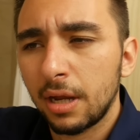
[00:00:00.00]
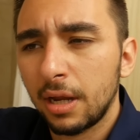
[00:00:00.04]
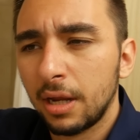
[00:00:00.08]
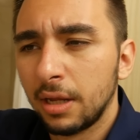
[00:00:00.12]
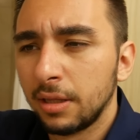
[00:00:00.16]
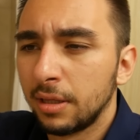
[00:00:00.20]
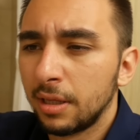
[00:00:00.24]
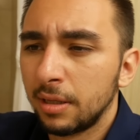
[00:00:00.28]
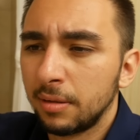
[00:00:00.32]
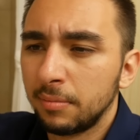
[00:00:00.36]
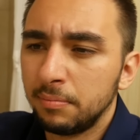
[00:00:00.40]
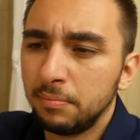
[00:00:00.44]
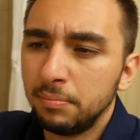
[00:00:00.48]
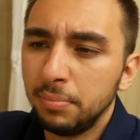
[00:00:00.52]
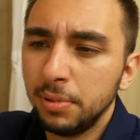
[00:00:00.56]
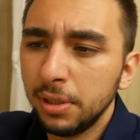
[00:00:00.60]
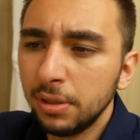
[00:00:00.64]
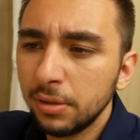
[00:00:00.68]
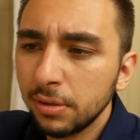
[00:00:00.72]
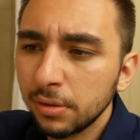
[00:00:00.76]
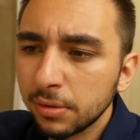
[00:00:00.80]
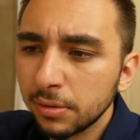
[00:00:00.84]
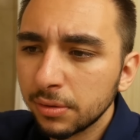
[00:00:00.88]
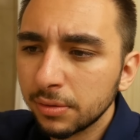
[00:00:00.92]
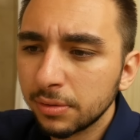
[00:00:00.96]
and then
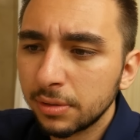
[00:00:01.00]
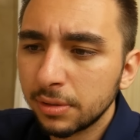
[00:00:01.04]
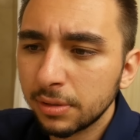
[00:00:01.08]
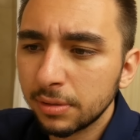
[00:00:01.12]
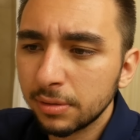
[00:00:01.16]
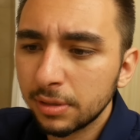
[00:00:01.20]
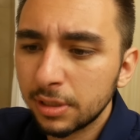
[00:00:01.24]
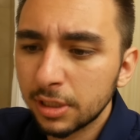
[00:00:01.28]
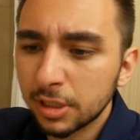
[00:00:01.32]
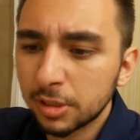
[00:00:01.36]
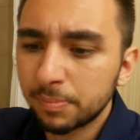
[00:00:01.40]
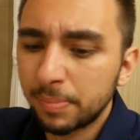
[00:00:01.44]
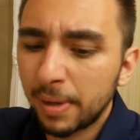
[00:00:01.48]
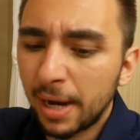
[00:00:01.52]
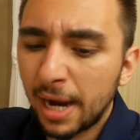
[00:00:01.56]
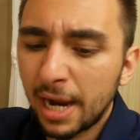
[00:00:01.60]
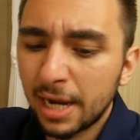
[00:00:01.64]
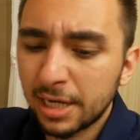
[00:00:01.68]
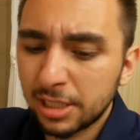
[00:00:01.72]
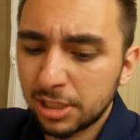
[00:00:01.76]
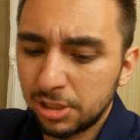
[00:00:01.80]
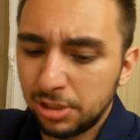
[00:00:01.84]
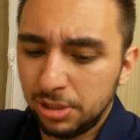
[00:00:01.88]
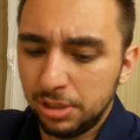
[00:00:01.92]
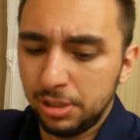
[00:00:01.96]
build this
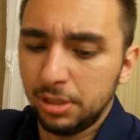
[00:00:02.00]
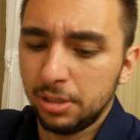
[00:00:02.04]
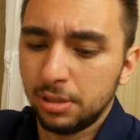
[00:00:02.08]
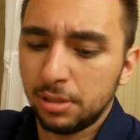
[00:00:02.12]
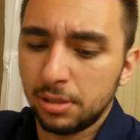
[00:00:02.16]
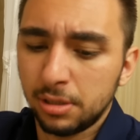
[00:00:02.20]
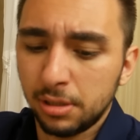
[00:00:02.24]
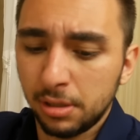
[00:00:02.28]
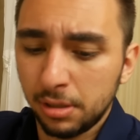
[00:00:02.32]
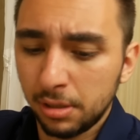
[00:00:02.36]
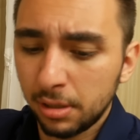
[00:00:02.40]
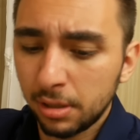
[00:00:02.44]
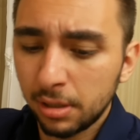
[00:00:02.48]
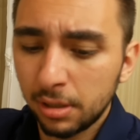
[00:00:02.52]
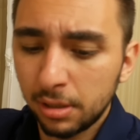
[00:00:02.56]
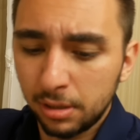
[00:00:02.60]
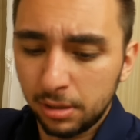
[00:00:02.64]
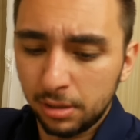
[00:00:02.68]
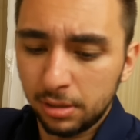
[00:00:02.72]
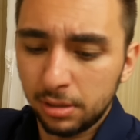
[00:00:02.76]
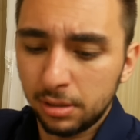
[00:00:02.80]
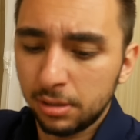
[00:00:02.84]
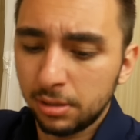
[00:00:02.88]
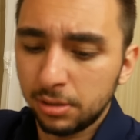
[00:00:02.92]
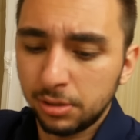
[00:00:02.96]
past year
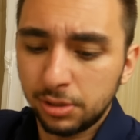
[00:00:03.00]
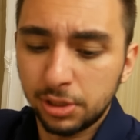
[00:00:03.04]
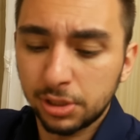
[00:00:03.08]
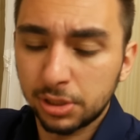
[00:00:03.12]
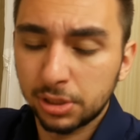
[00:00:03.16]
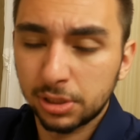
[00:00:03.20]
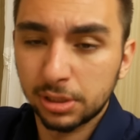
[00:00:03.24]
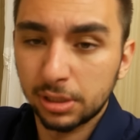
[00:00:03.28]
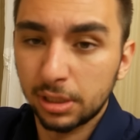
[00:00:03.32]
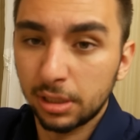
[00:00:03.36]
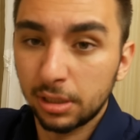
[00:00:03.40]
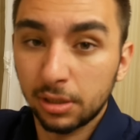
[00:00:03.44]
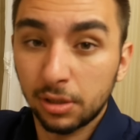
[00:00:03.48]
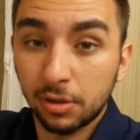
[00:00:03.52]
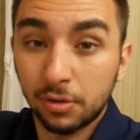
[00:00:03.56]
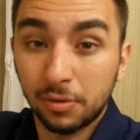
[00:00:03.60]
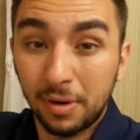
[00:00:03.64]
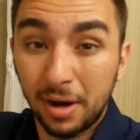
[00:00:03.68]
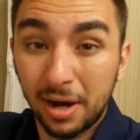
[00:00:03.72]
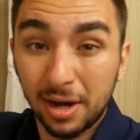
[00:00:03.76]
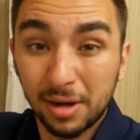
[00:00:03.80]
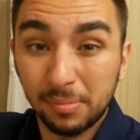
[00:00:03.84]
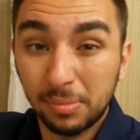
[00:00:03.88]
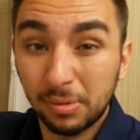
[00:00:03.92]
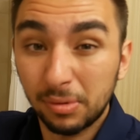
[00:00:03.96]
just an
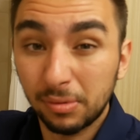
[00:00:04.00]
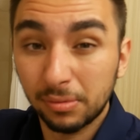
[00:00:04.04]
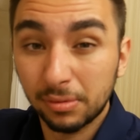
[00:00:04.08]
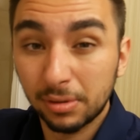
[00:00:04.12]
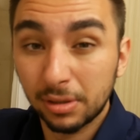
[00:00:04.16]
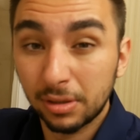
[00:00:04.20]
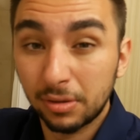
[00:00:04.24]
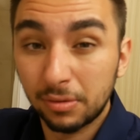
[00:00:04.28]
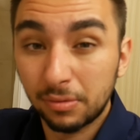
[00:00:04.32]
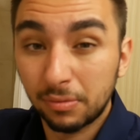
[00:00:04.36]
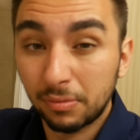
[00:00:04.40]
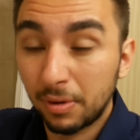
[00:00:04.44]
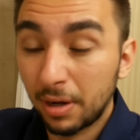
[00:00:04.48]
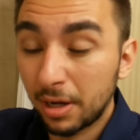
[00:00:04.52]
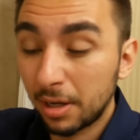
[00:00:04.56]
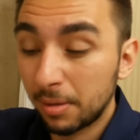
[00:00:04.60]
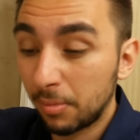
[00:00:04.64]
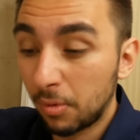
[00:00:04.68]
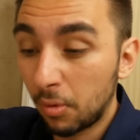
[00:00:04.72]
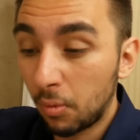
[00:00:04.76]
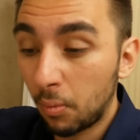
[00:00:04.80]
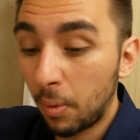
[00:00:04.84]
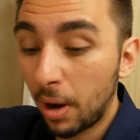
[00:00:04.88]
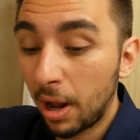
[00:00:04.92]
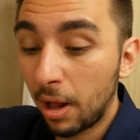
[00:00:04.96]

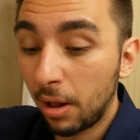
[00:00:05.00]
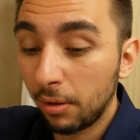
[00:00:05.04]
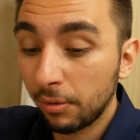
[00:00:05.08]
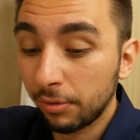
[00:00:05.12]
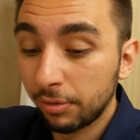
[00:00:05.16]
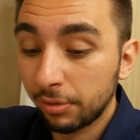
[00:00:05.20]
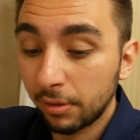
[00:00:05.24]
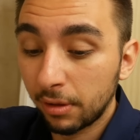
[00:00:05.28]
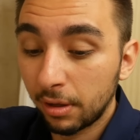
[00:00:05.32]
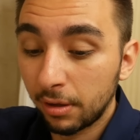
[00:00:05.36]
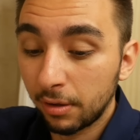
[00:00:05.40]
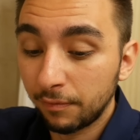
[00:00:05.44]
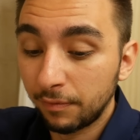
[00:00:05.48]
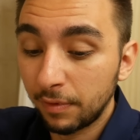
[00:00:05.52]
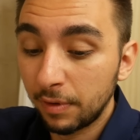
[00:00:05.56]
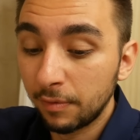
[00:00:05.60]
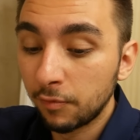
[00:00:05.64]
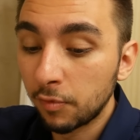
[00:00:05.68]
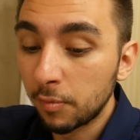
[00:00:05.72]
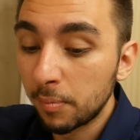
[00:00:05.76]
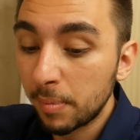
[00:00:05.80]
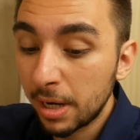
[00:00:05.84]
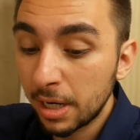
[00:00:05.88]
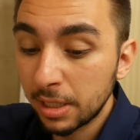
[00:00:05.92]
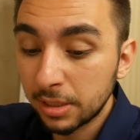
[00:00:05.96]
incredible wealth of
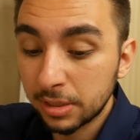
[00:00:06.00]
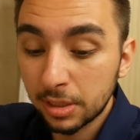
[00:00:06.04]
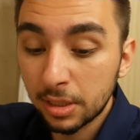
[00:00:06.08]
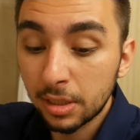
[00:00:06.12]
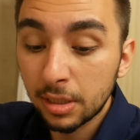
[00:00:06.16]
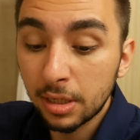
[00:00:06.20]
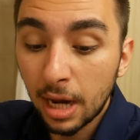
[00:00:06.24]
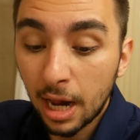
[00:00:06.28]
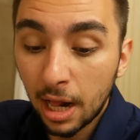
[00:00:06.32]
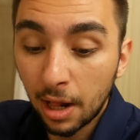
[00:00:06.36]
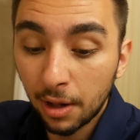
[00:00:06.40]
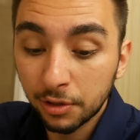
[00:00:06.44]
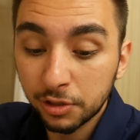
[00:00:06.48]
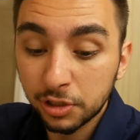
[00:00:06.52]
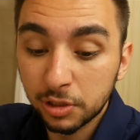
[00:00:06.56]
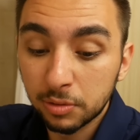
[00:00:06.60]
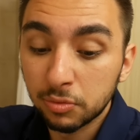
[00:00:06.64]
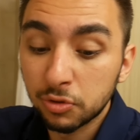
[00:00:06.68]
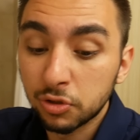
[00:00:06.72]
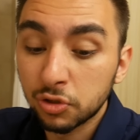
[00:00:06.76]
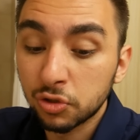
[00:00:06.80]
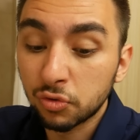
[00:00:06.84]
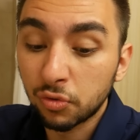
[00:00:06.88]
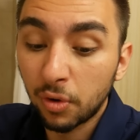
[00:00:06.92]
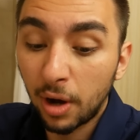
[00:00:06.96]
information, knowledge,
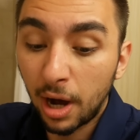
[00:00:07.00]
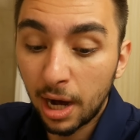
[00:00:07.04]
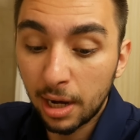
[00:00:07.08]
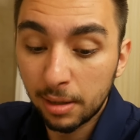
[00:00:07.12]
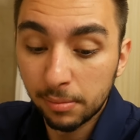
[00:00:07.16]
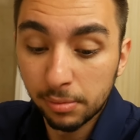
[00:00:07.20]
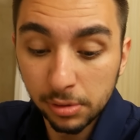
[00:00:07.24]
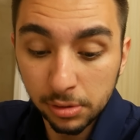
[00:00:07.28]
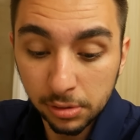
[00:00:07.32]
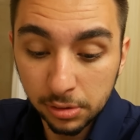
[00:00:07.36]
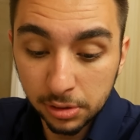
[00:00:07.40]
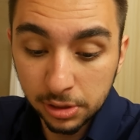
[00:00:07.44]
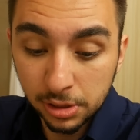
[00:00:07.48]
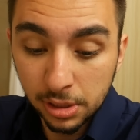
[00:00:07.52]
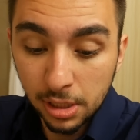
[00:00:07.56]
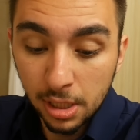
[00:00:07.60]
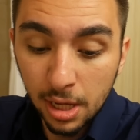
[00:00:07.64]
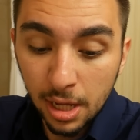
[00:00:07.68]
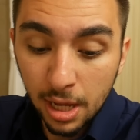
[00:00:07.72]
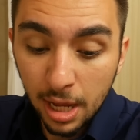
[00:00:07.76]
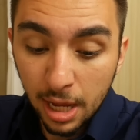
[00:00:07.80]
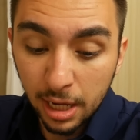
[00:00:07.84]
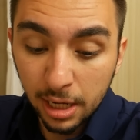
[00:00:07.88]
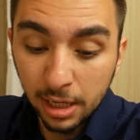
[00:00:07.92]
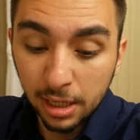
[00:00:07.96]
subscribers,
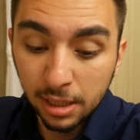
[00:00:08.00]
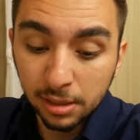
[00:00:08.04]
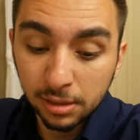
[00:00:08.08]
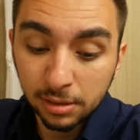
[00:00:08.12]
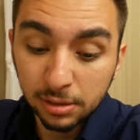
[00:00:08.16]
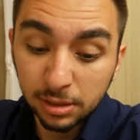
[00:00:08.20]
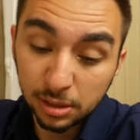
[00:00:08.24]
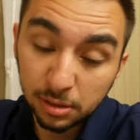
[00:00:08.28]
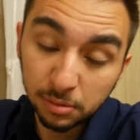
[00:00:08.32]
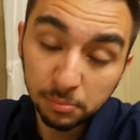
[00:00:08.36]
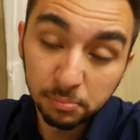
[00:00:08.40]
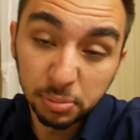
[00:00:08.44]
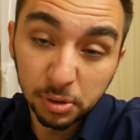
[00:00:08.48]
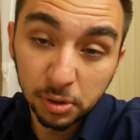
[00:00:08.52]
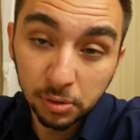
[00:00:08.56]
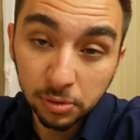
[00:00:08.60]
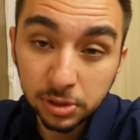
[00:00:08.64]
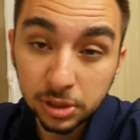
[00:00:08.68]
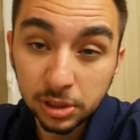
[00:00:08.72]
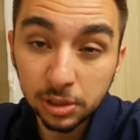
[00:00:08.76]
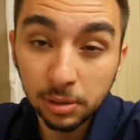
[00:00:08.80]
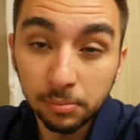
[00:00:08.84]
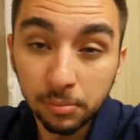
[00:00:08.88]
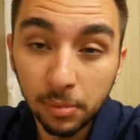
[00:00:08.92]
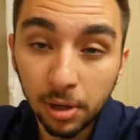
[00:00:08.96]
and you
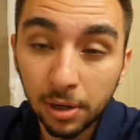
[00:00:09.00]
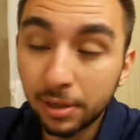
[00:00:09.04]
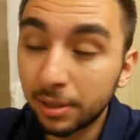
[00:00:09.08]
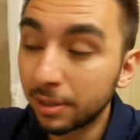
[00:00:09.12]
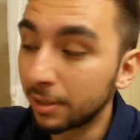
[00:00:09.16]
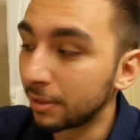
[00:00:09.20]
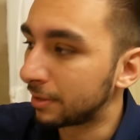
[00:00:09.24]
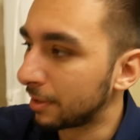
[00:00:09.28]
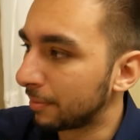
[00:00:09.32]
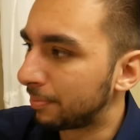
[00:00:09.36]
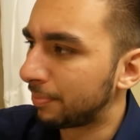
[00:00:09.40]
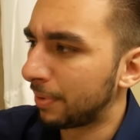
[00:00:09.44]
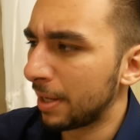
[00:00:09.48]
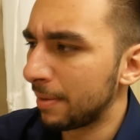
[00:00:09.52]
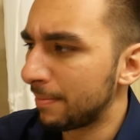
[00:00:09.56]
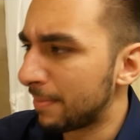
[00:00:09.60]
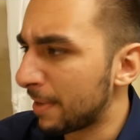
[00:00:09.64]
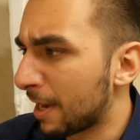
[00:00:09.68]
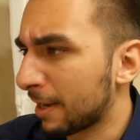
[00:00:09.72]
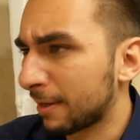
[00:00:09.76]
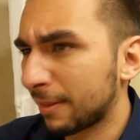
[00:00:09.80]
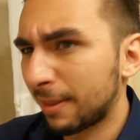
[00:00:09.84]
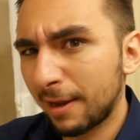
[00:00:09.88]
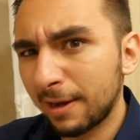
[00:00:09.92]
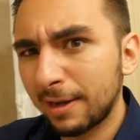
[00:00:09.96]
build some money to pay
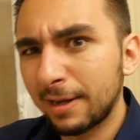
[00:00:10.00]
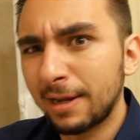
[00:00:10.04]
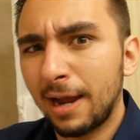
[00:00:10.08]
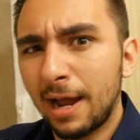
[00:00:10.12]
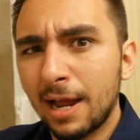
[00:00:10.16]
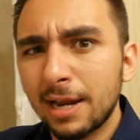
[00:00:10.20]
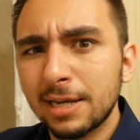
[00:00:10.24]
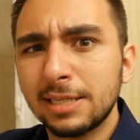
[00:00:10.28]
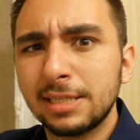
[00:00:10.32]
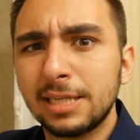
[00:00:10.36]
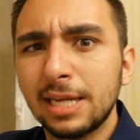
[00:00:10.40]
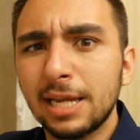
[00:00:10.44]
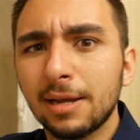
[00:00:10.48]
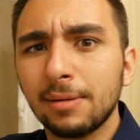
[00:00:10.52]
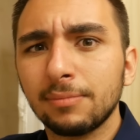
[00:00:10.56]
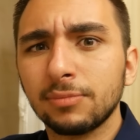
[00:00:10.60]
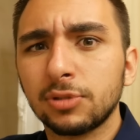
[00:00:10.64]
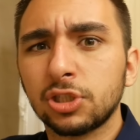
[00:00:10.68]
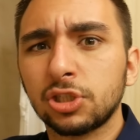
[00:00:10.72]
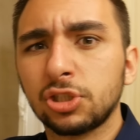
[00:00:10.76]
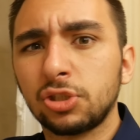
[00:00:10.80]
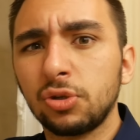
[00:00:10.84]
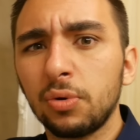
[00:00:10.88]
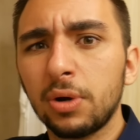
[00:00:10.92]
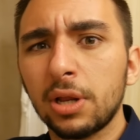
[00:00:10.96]
back that goddamn
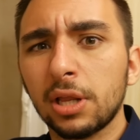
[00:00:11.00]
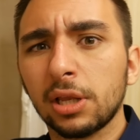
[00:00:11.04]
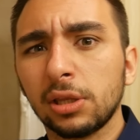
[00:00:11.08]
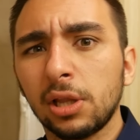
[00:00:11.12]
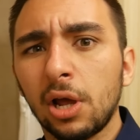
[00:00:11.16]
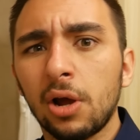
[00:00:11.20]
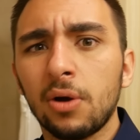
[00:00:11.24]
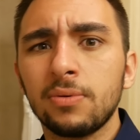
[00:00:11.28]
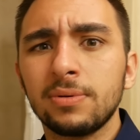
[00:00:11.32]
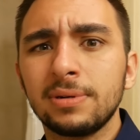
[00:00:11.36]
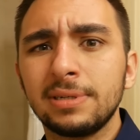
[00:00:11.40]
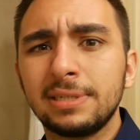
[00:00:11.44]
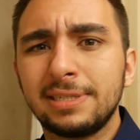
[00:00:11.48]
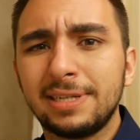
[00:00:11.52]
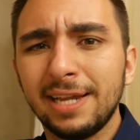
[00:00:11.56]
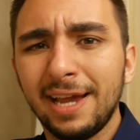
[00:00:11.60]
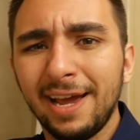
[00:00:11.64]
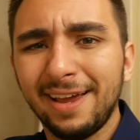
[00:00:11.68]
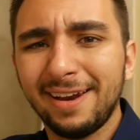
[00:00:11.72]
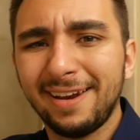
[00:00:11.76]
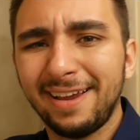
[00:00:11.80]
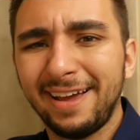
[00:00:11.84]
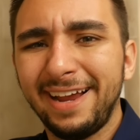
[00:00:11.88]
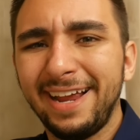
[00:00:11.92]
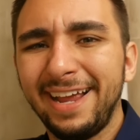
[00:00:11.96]
student loan
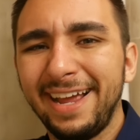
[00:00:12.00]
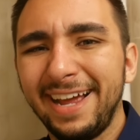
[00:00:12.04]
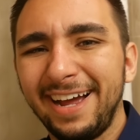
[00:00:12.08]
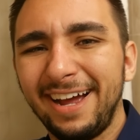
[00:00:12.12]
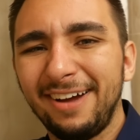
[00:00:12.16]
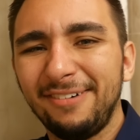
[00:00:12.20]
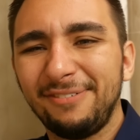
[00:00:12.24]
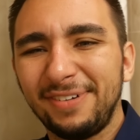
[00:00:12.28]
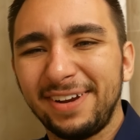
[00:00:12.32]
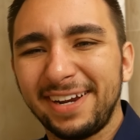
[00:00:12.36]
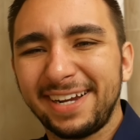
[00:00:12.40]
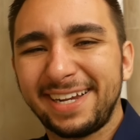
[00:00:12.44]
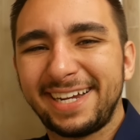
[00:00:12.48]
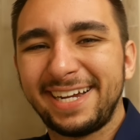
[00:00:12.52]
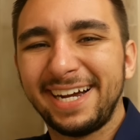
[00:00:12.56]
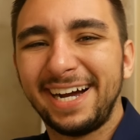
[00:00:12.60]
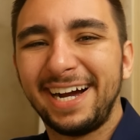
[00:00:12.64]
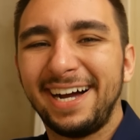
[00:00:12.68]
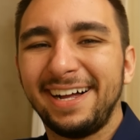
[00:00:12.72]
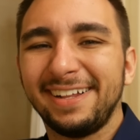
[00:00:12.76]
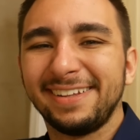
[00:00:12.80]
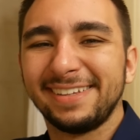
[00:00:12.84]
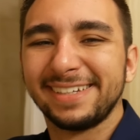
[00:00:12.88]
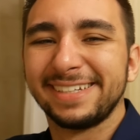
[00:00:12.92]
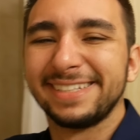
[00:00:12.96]
debt I have at
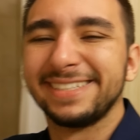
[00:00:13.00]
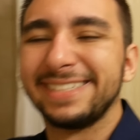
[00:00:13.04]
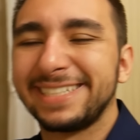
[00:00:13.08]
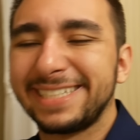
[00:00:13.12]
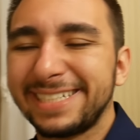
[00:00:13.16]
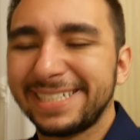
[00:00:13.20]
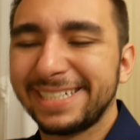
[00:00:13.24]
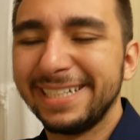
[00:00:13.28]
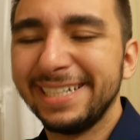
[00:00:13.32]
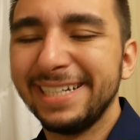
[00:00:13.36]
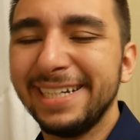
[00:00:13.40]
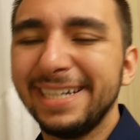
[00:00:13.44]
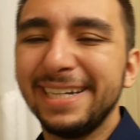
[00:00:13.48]
college.